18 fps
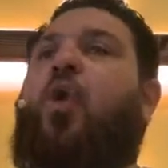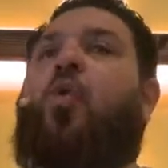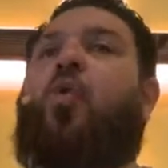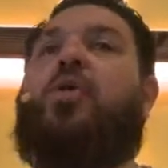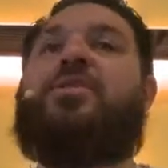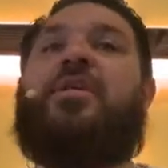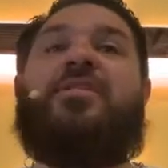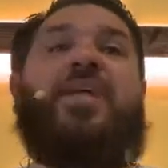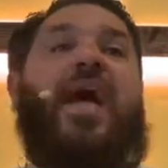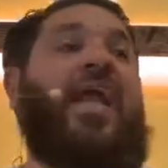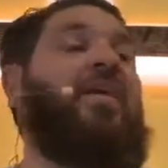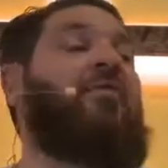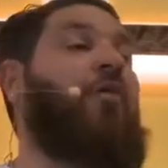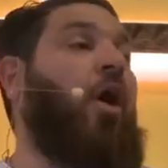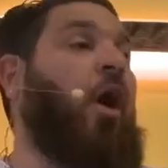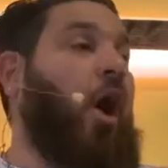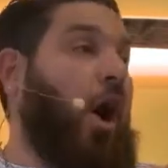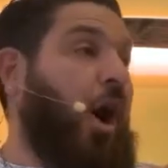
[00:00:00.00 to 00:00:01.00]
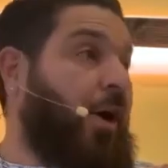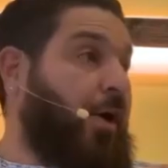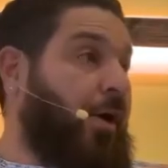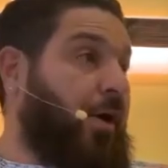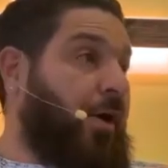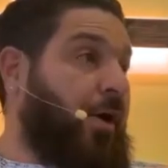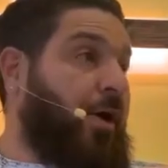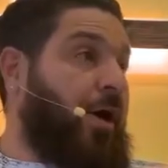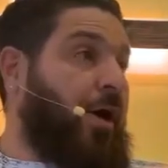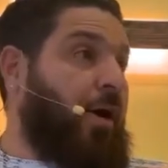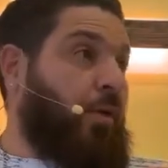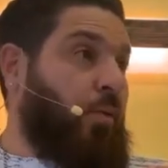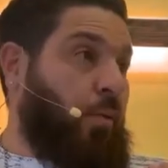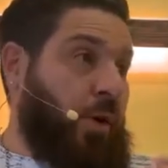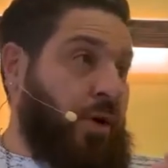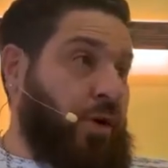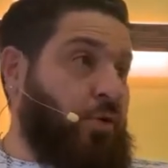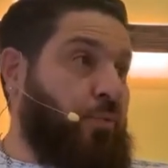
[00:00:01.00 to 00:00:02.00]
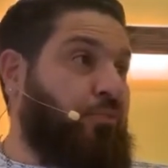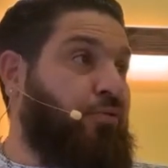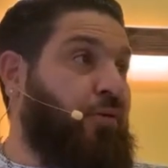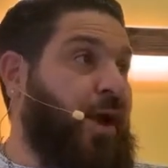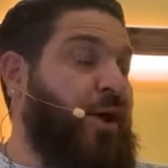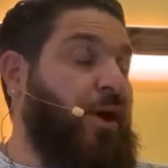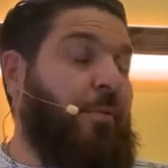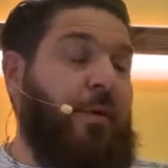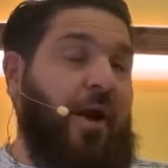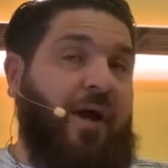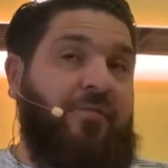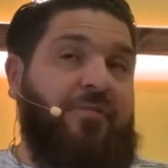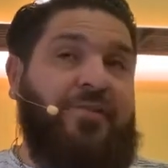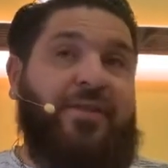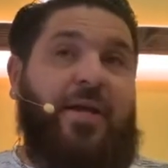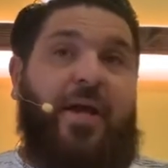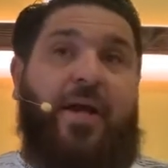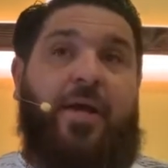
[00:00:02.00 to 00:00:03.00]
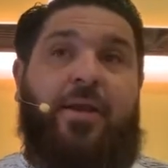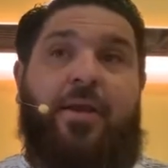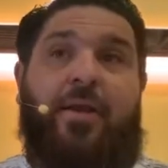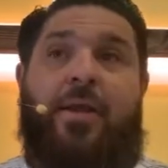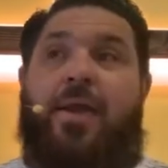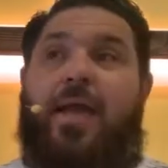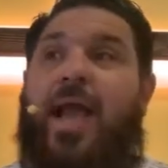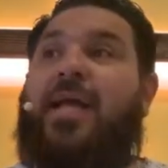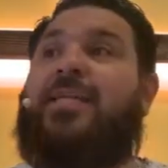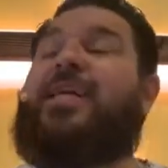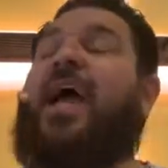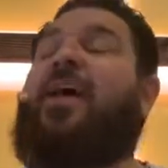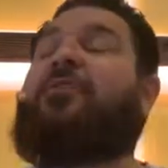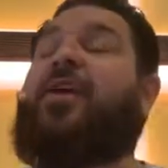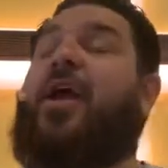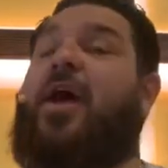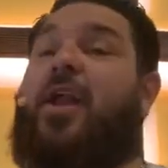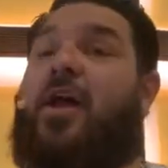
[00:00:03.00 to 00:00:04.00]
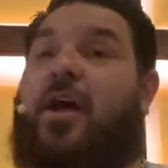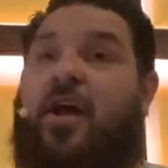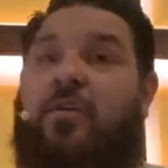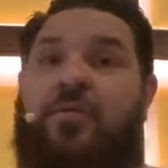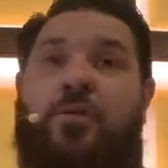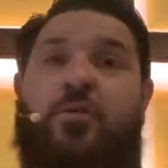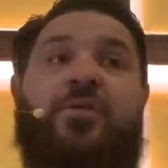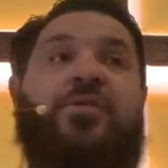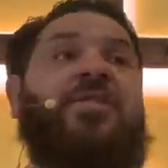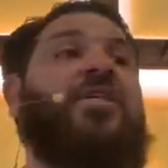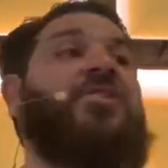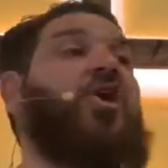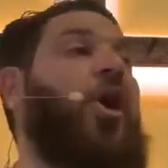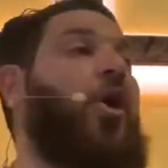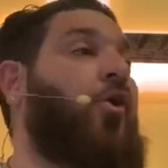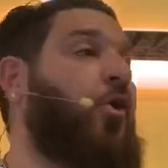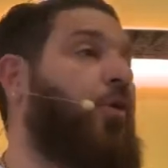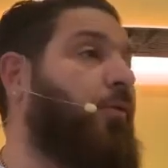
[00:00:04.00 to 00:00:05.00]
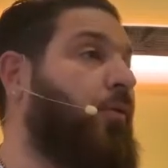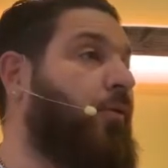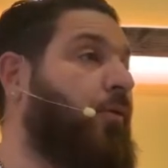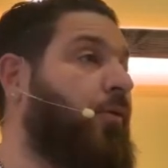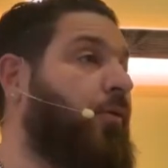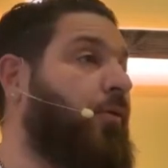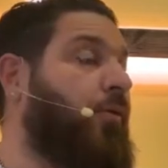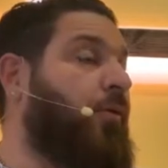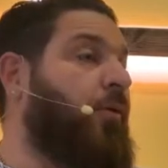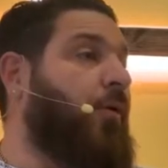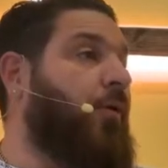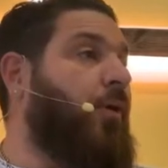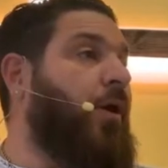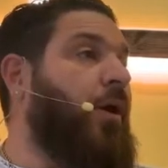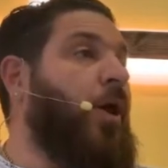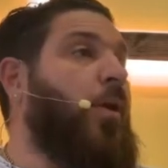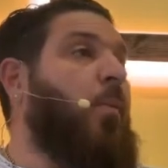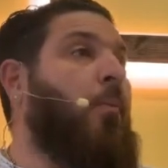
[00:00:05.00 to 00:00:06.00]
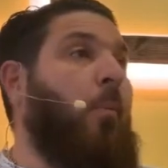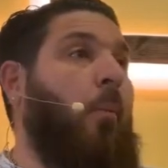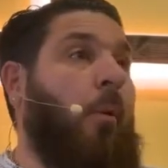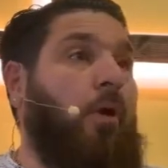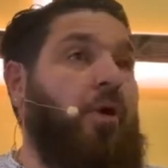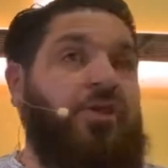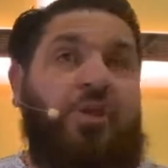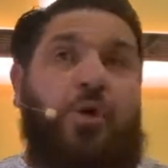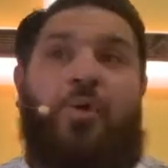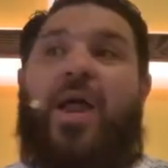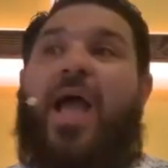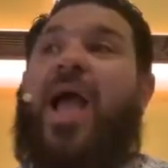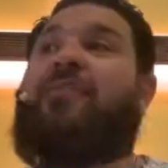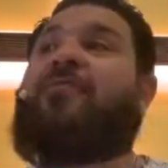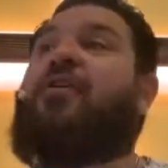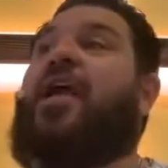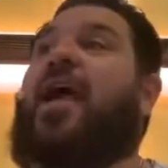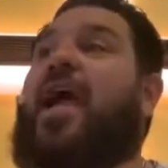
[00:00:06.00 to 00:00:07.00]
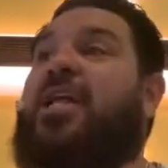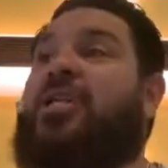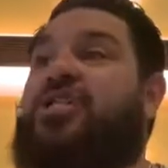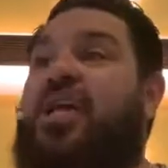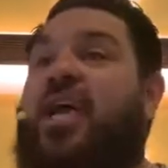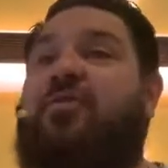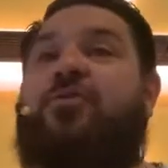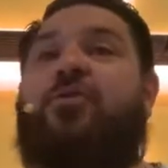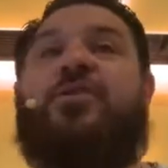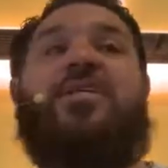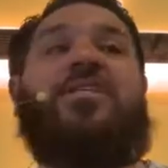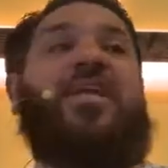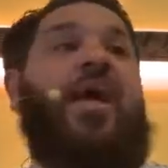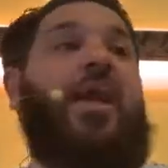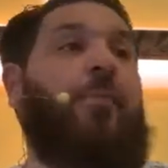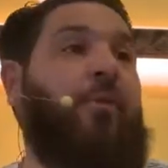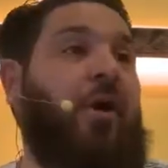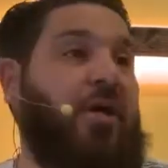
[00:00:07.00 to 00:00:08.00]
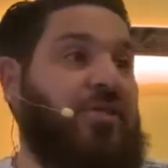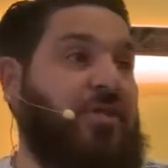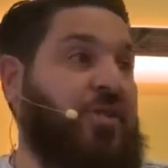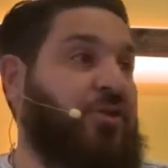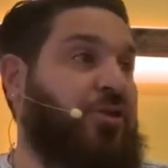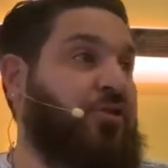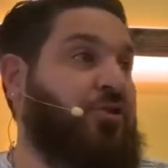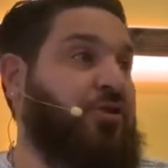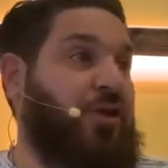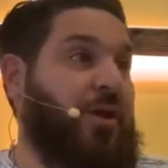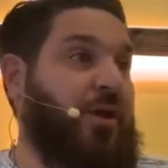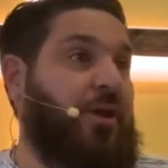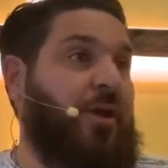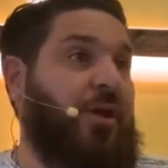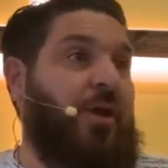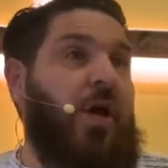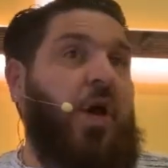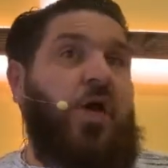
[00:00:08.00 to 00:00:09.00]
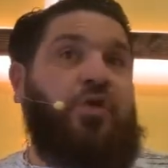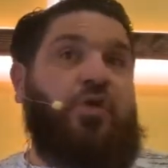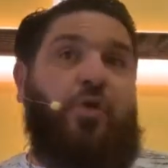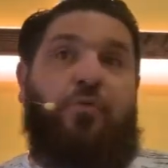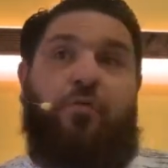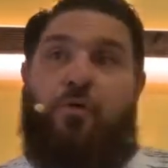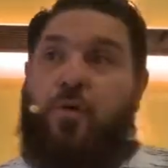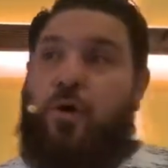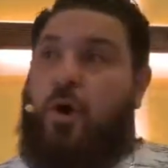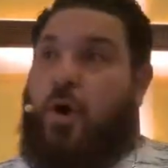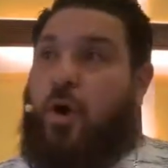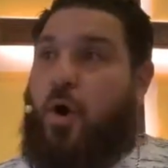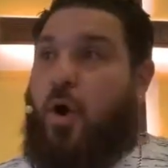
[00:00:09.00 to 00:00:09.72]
was a sign of honor when you prayed or prophesied, and to have your head uncovered was dishonorable. More so, to have your head shaved was a sign of prostitution. So, for